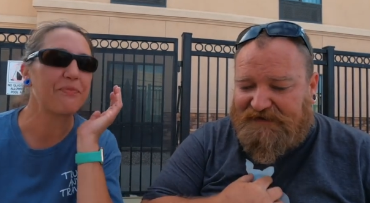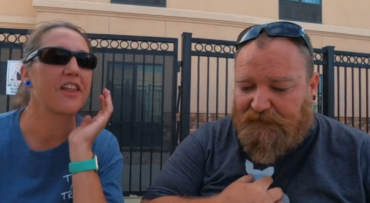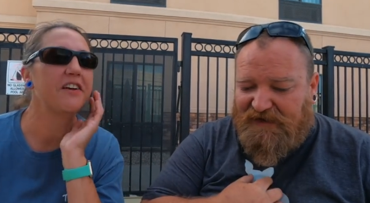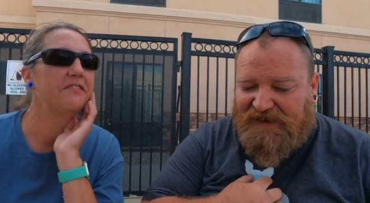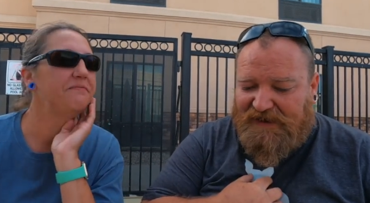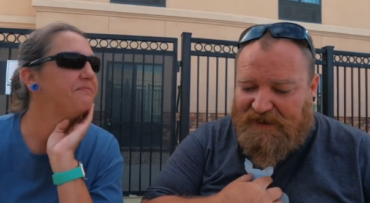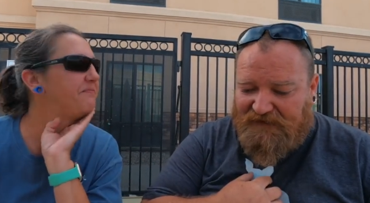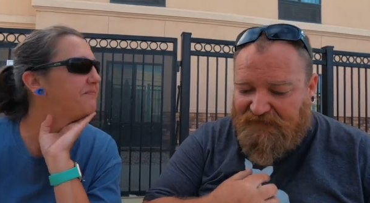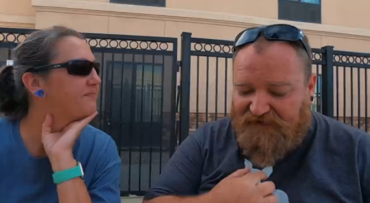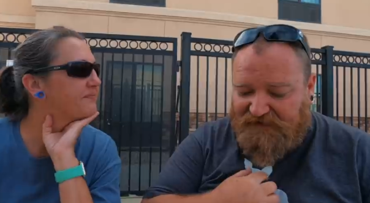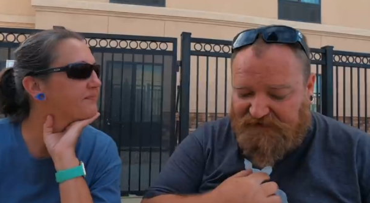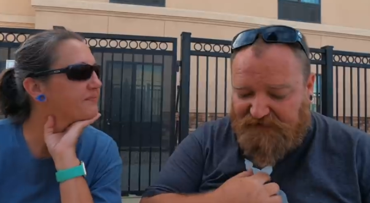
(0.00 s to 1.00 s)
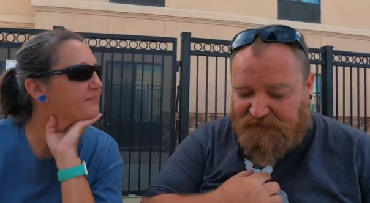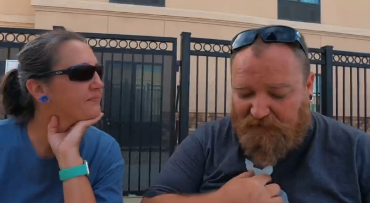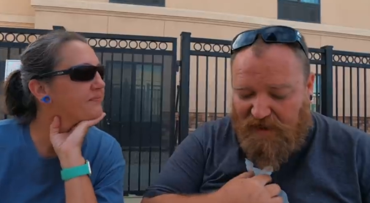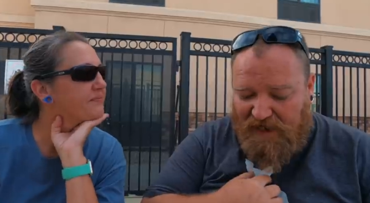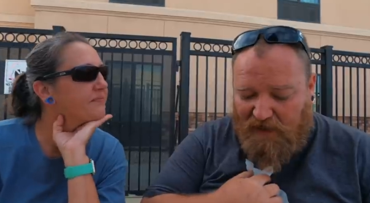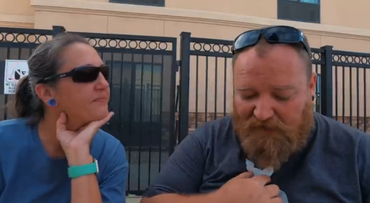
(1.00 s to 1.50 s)
Speaker 1: me, and this is
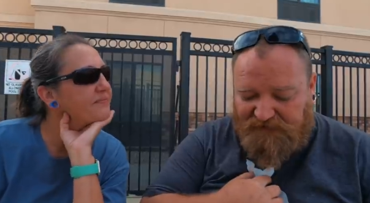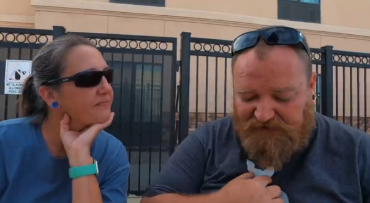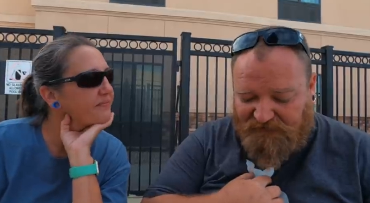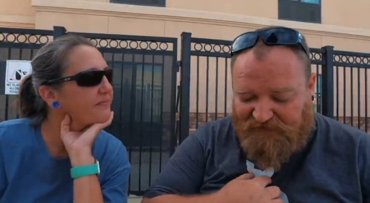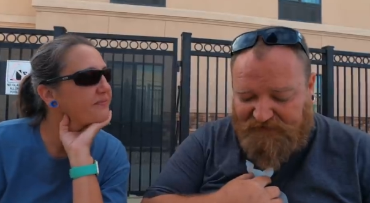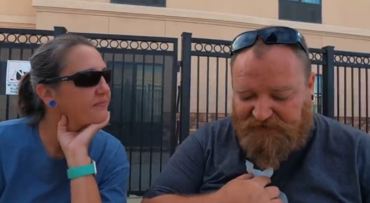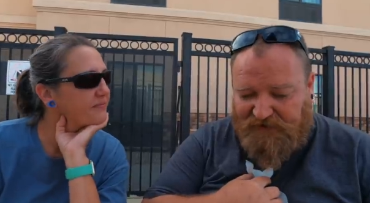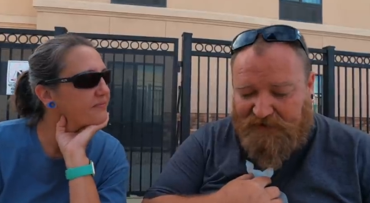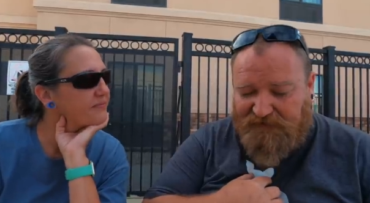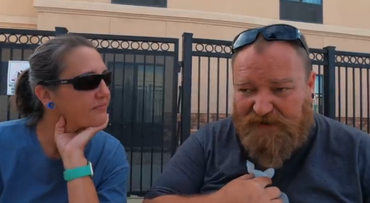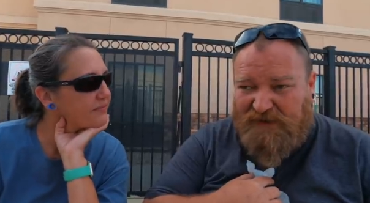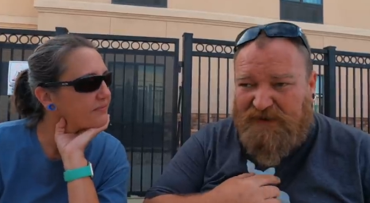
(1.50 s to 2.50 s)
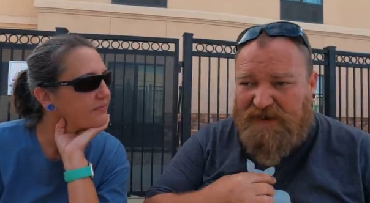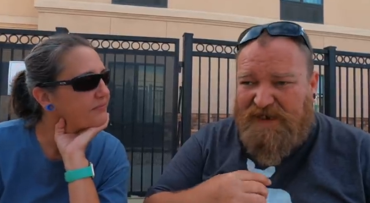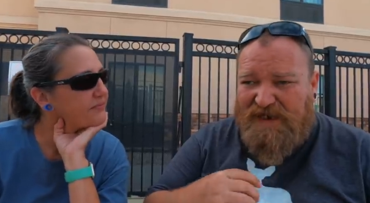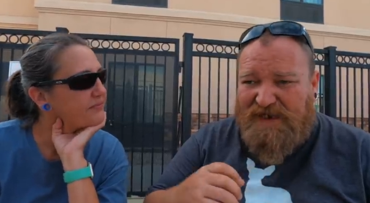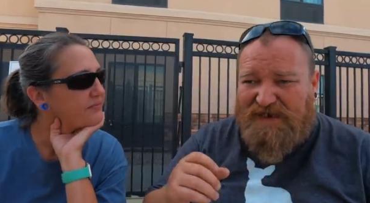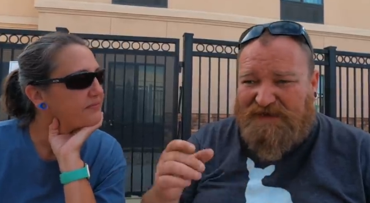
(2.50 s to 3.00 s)
my observation of it,
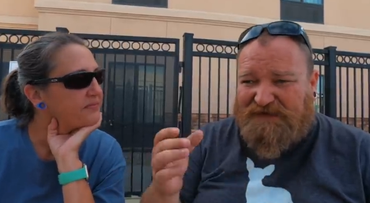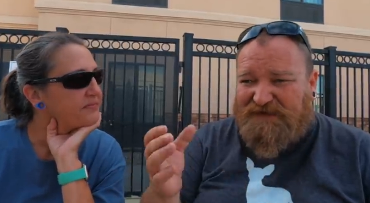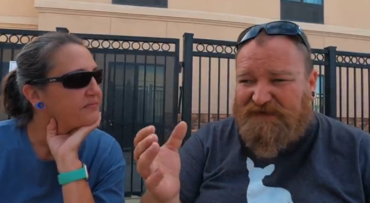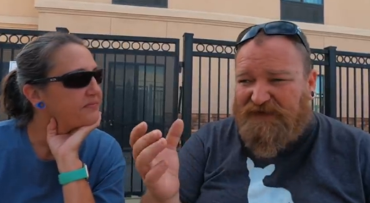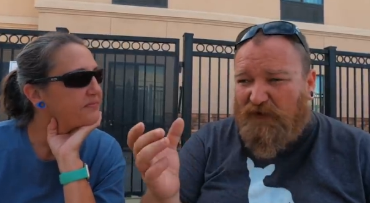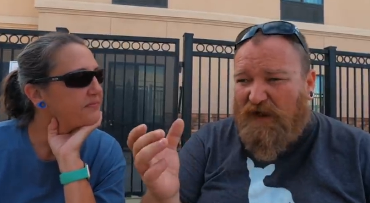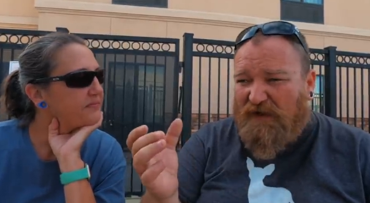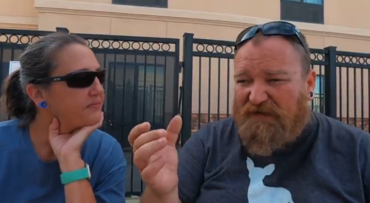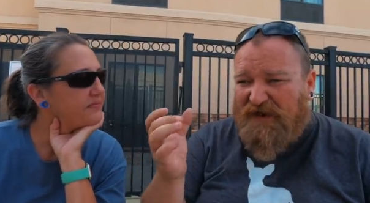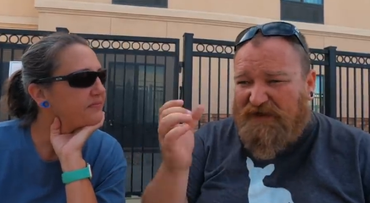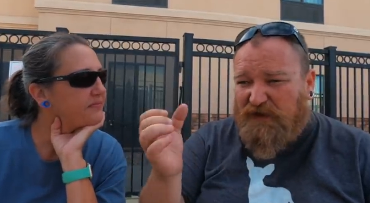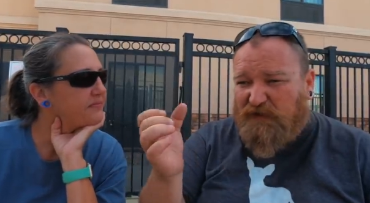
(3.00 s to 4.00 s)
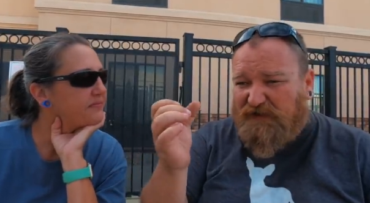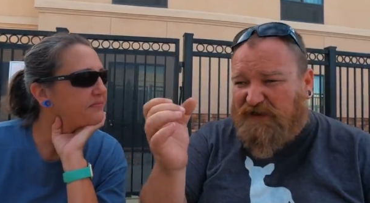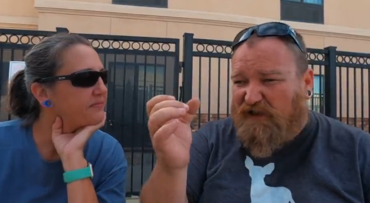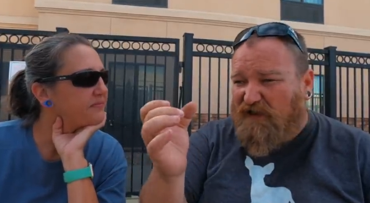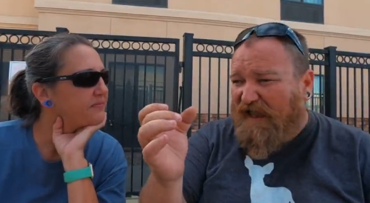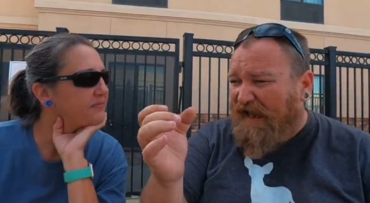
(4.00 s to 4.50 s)
is uh, they use
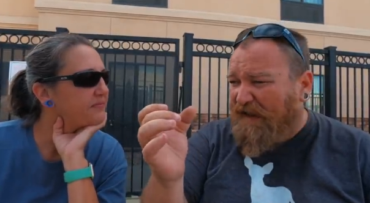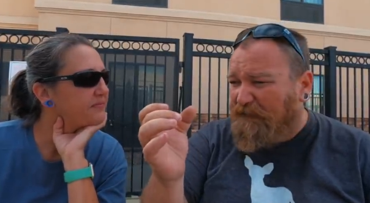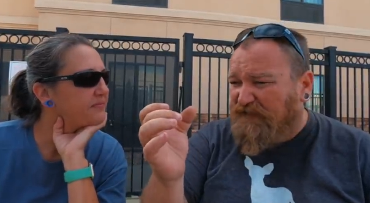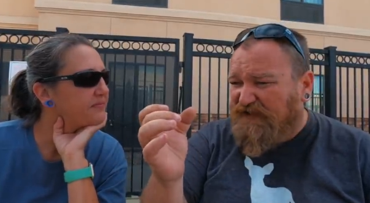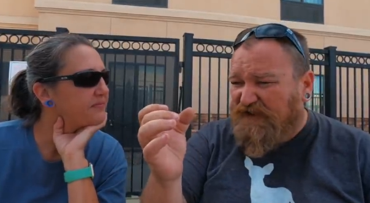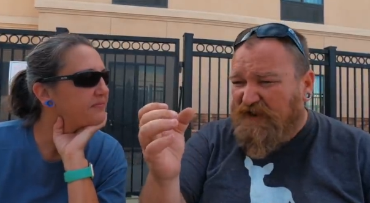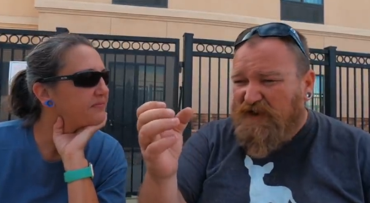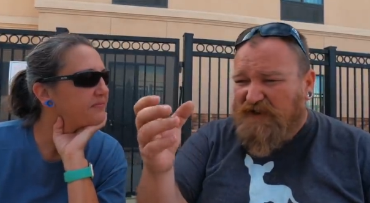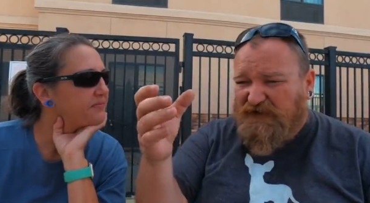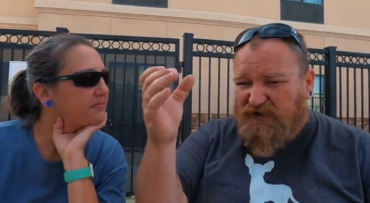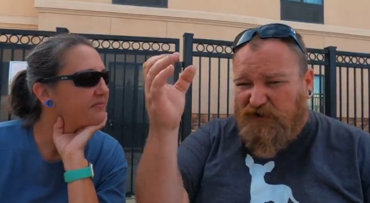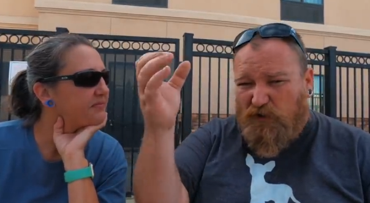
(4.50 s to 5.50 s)
clamps to